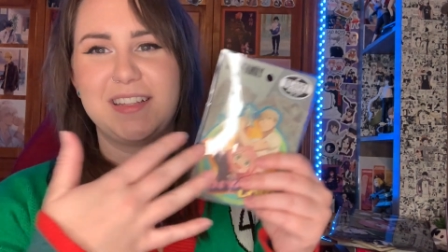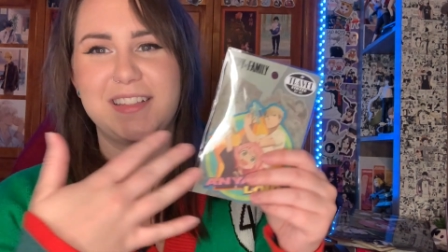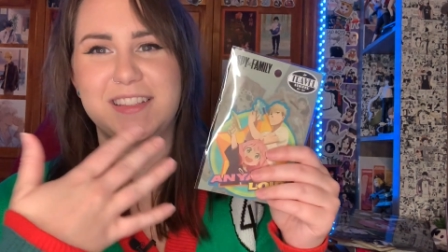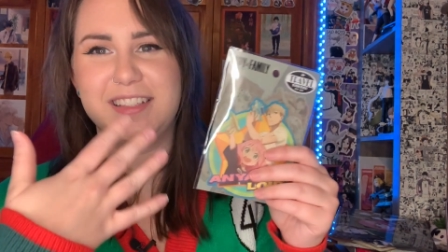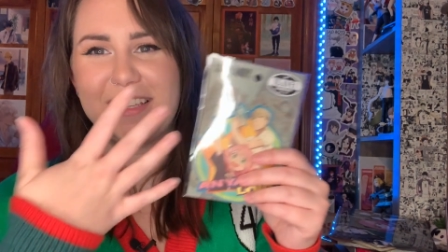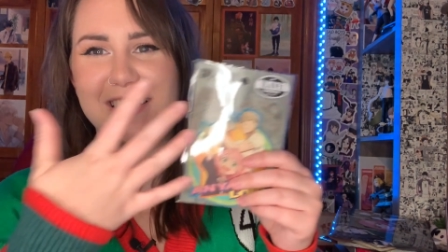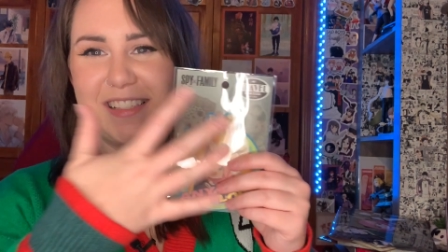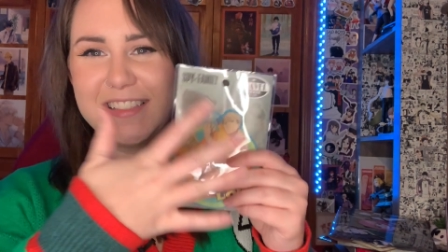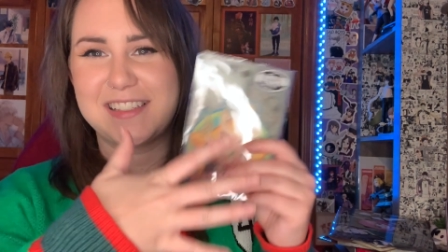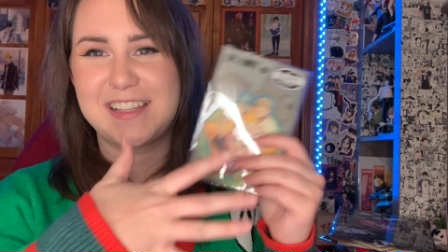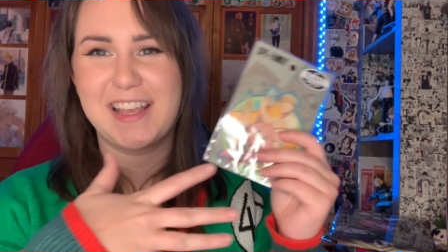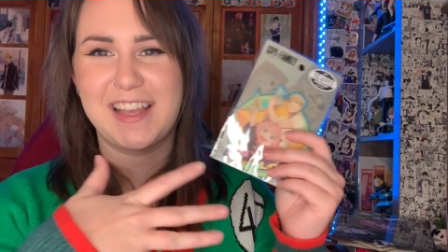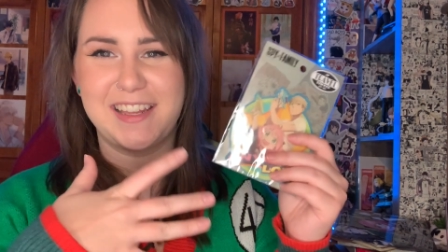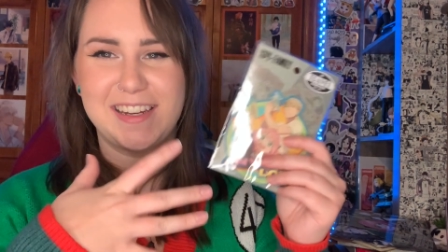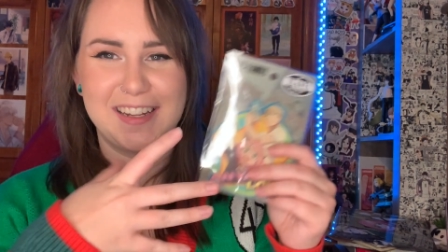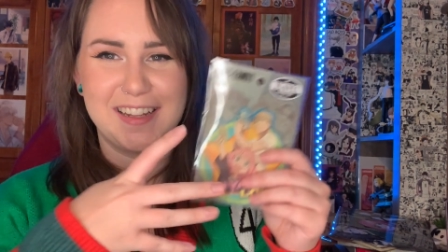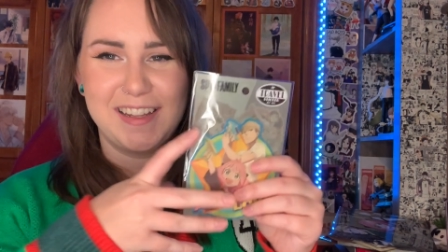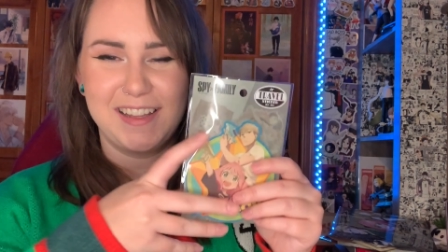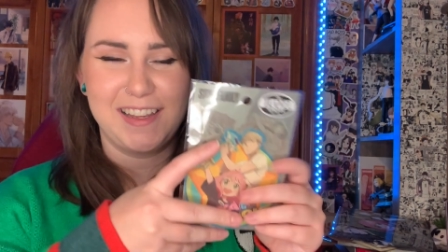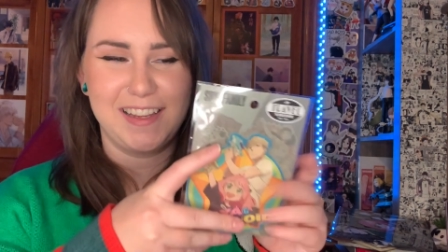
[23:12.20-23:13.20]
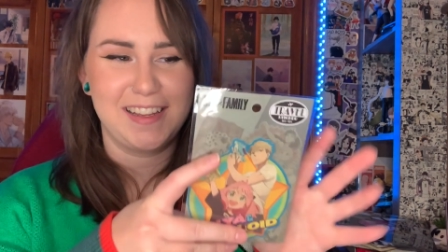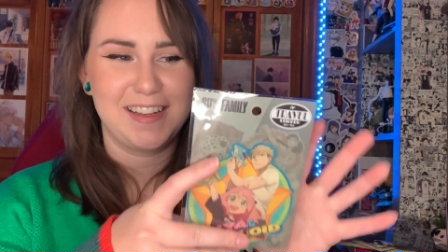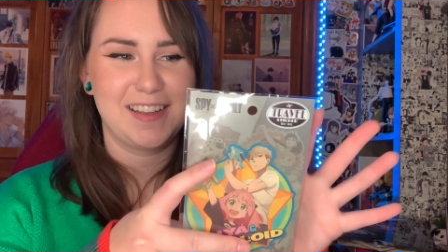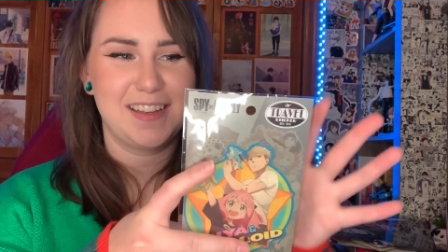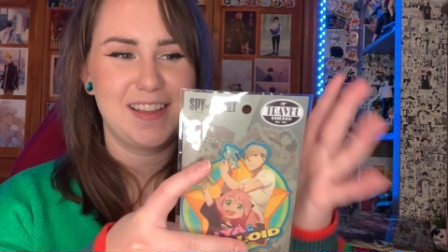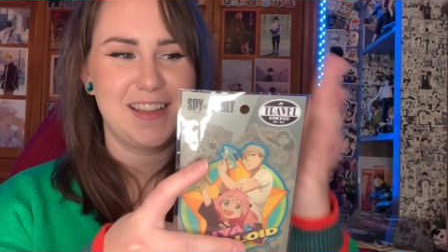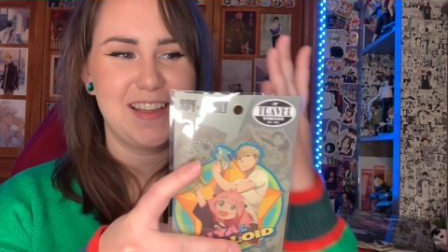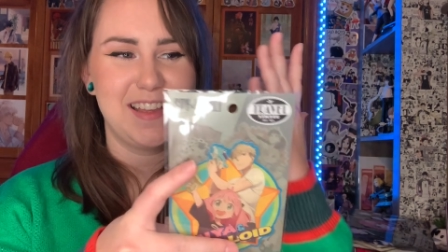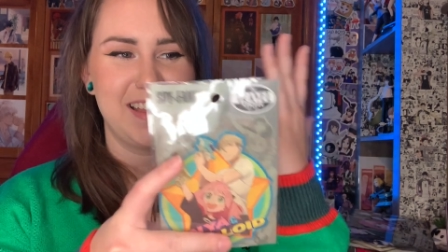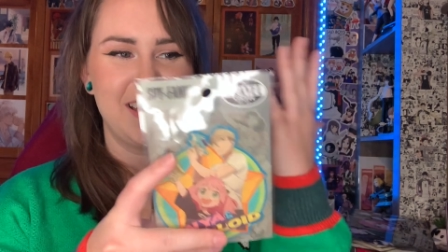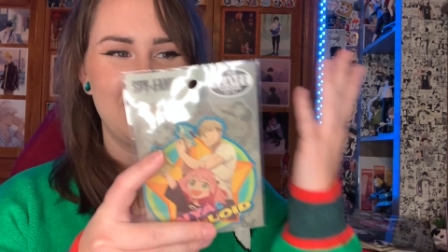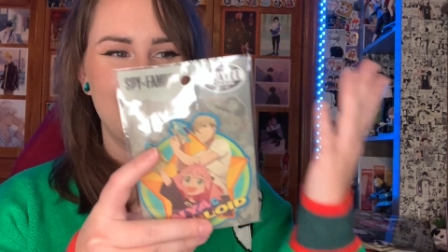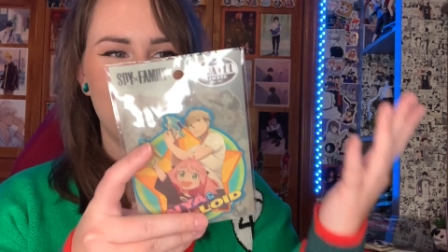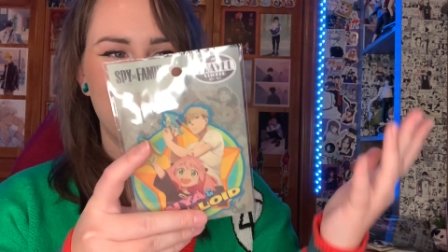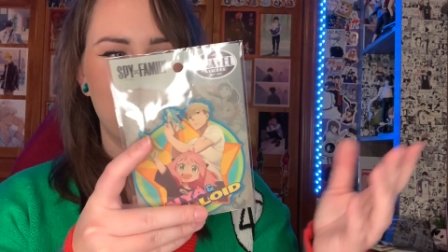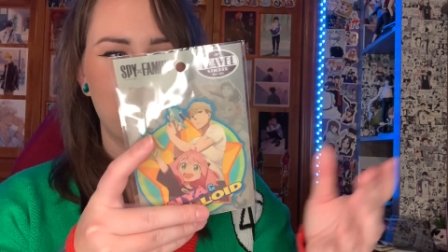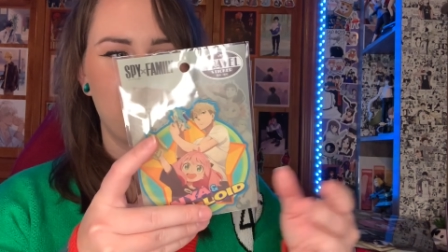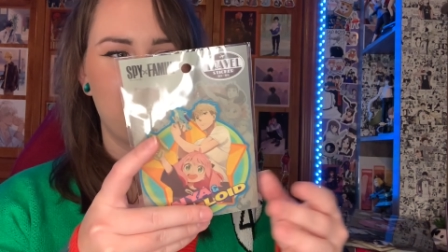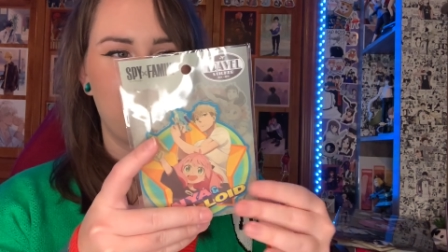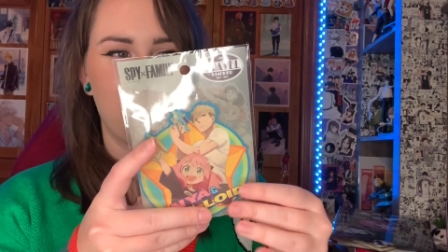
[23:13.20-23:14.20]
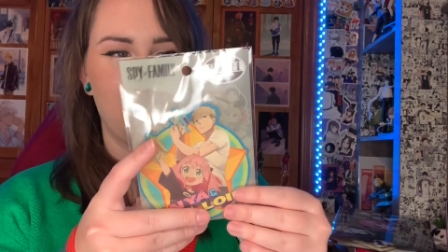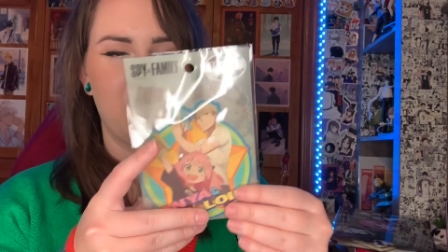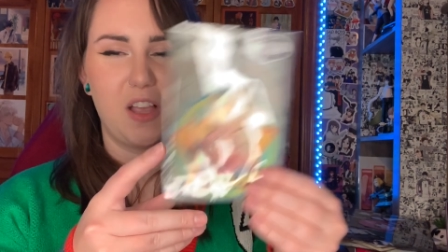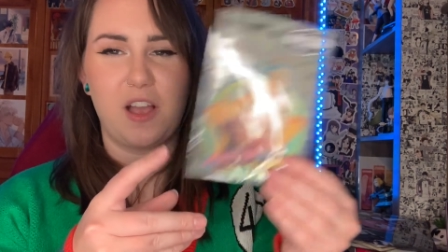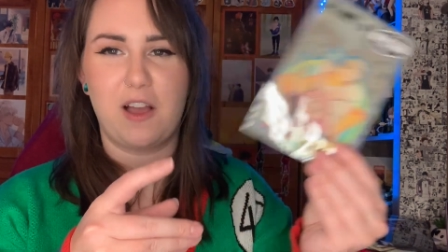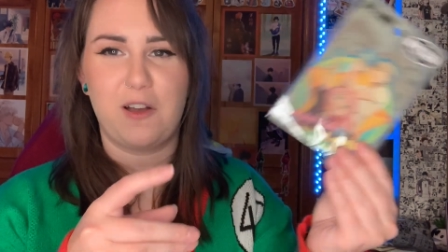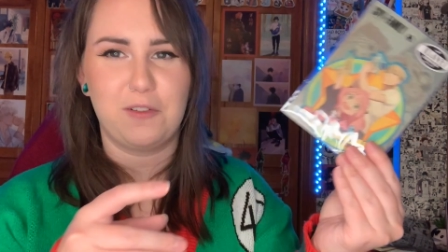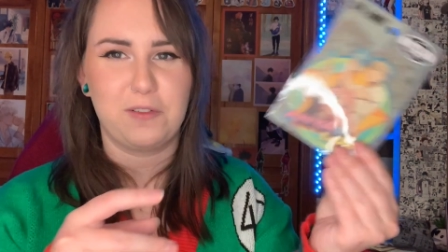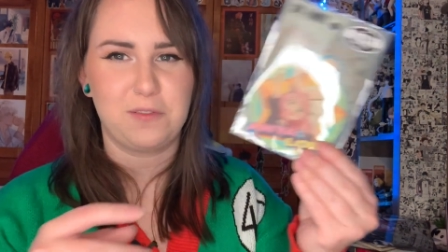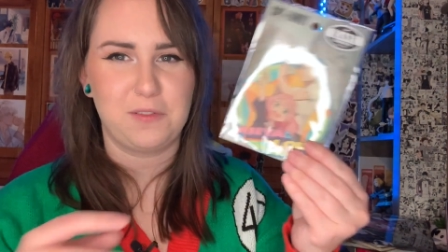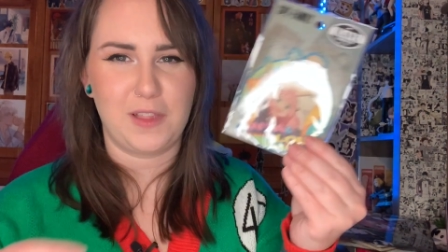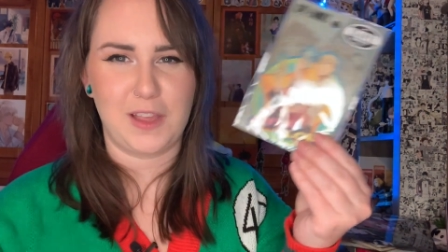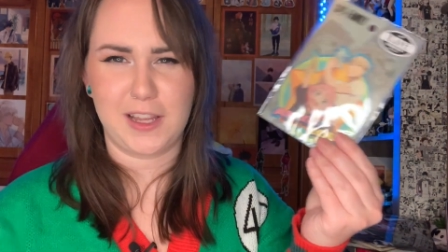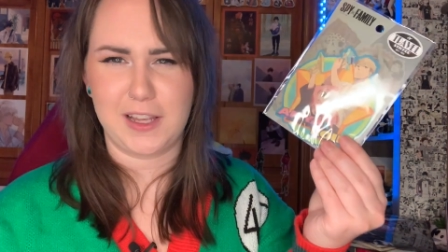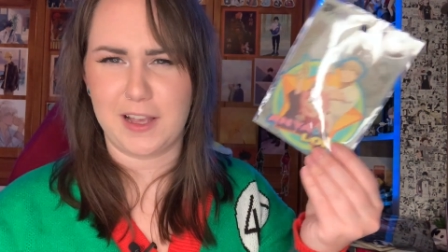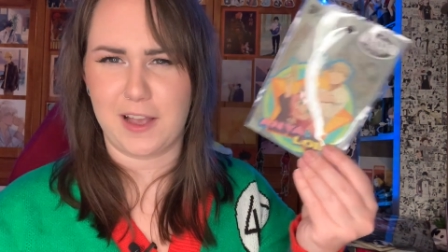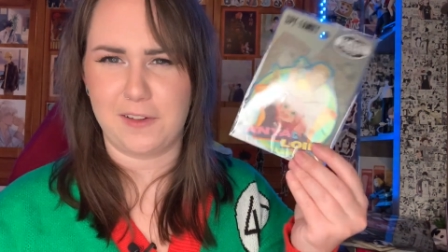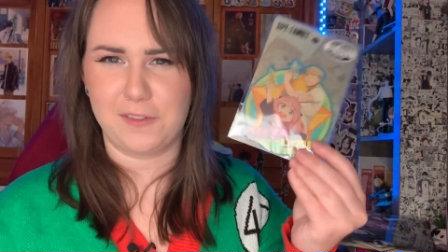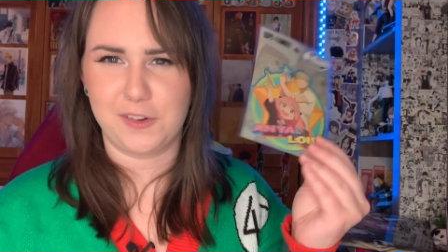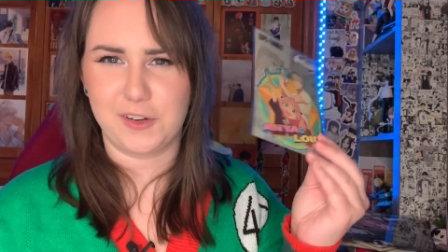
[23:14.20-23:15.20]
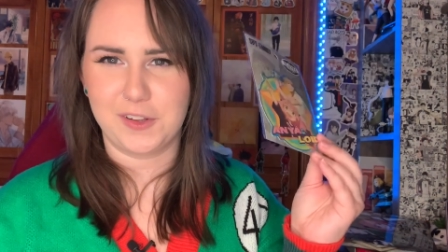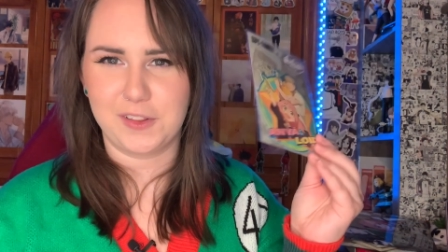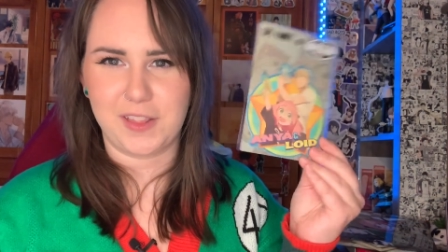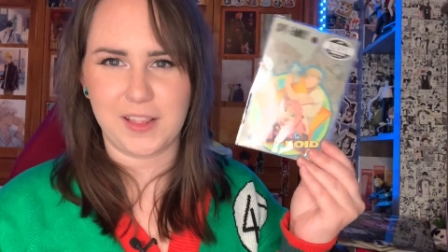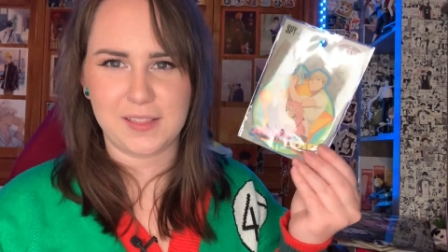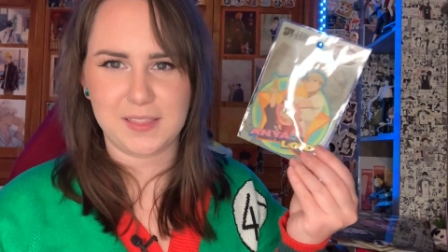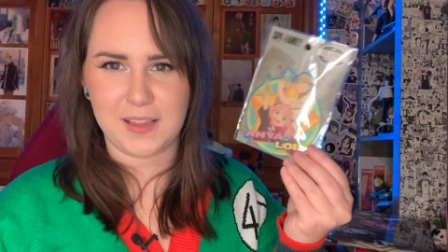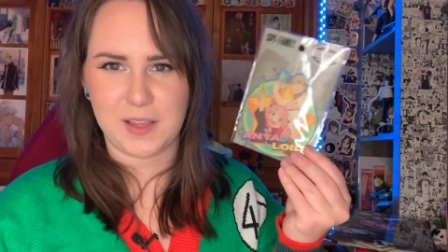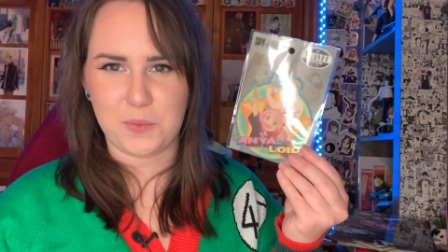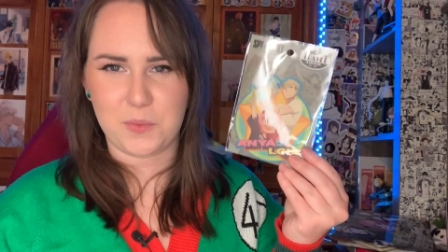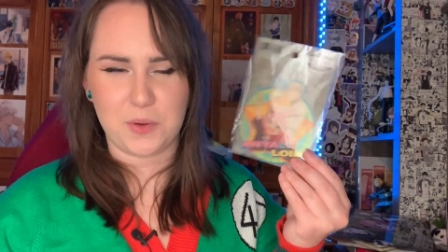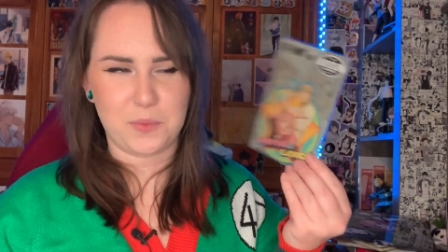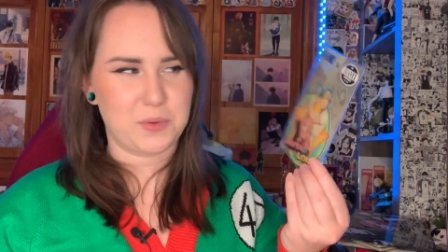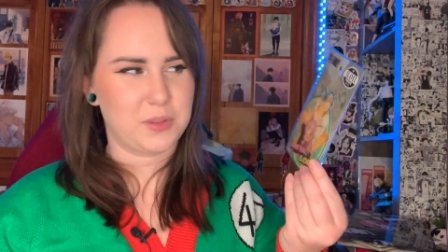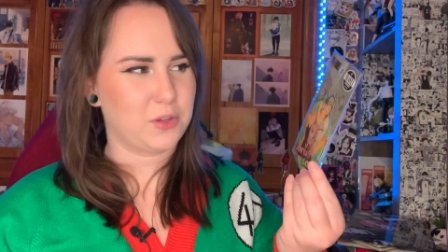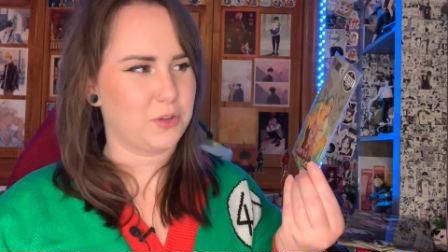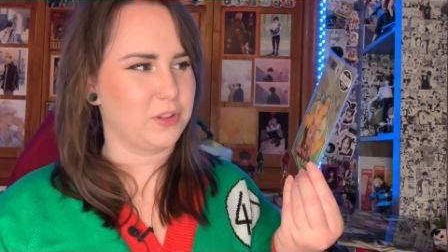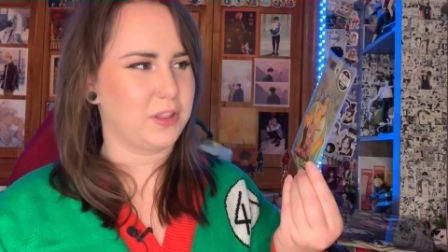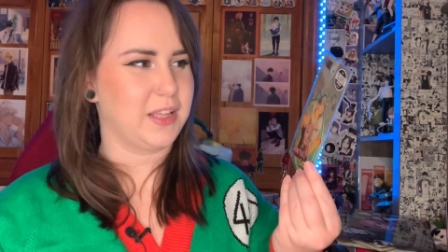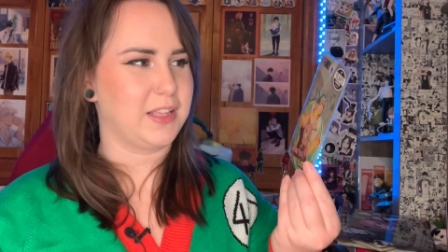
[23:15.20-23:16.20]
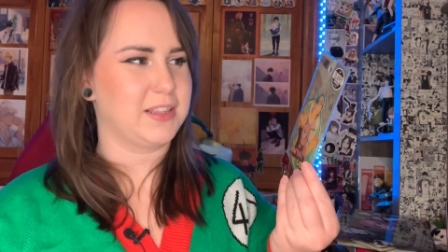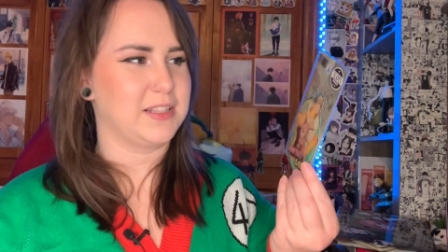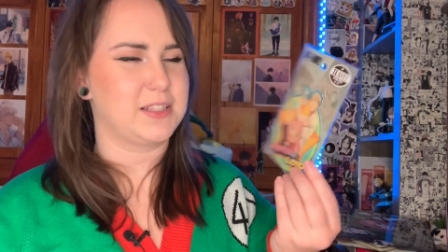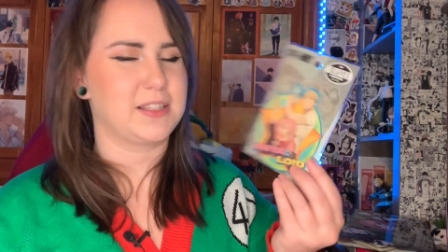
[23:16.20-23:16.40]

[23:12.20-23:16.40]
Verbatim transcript: this kind of like co like cover that they went with, or like this